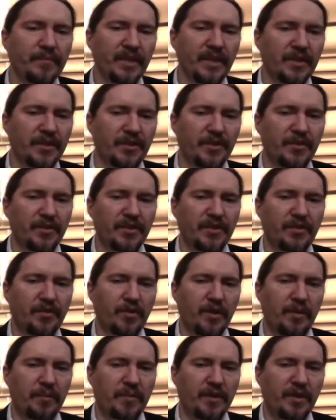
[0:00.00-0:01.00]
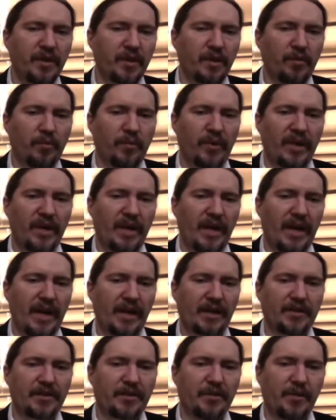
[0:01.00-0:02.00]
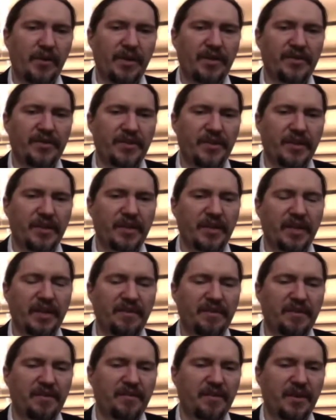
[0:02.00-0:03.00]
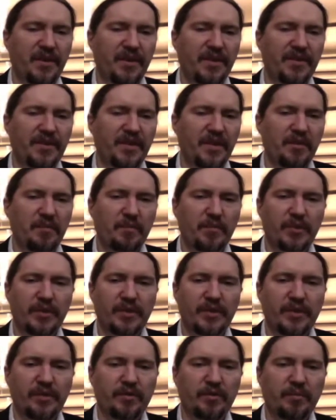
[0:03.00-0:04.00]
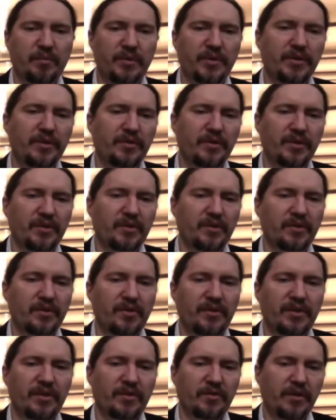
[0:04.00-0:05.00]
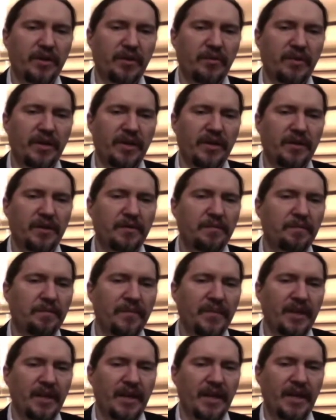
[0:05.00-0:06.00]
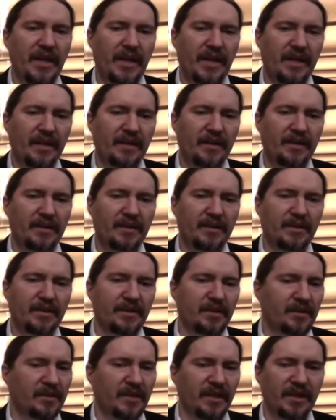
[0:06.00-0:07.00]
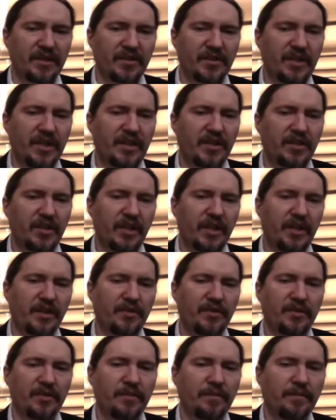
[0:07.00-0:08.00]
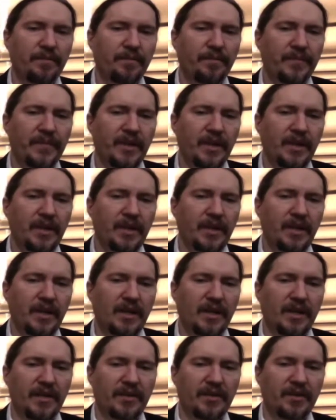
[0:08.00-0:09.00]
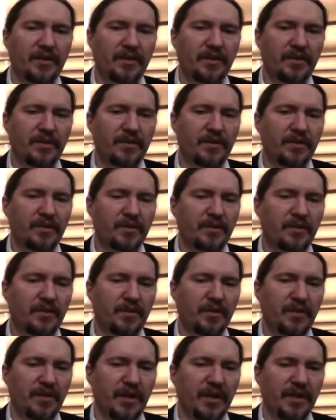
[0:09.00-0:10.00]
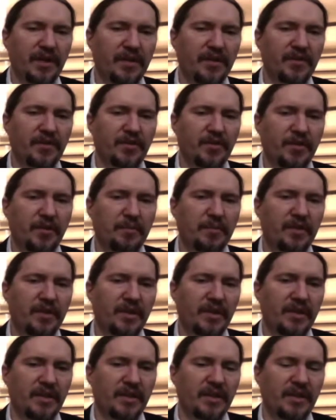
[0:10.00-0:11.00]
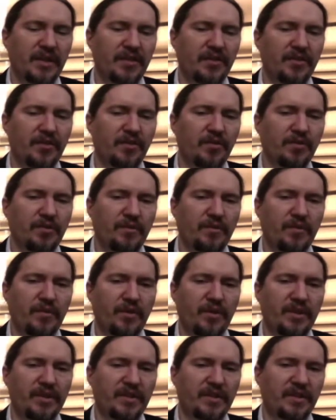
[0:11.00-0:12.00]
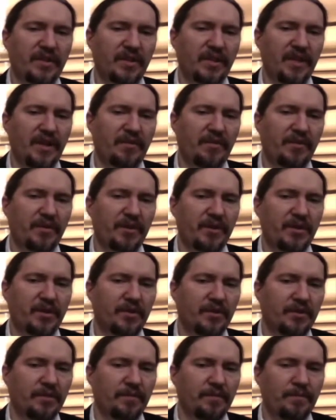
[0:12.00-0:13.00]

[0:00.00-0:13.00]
to the script when an actor reads it, gives various input to a producer or a screenwriter, and things get changed. Another thing that the script is used for is to leverage